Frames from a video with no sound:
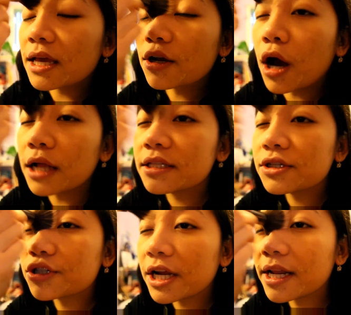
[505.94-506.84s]

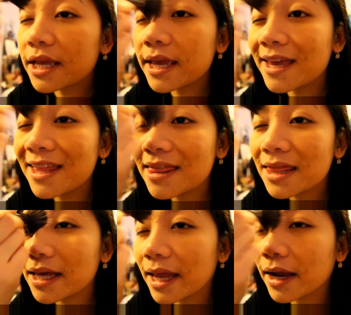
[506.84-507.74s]
Concentrating
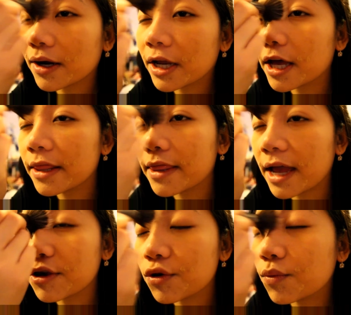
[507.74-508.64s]
in the area
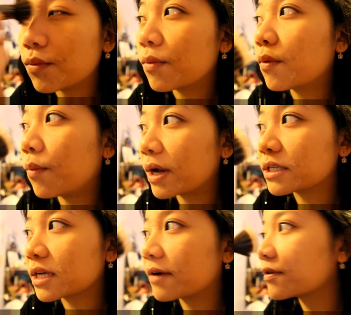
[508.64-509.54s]
that you want
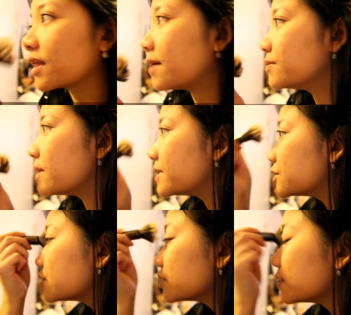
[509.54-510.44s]
to cover that
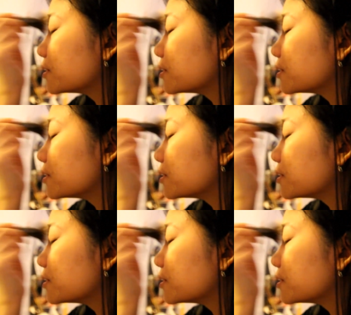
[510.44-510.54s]
blemish.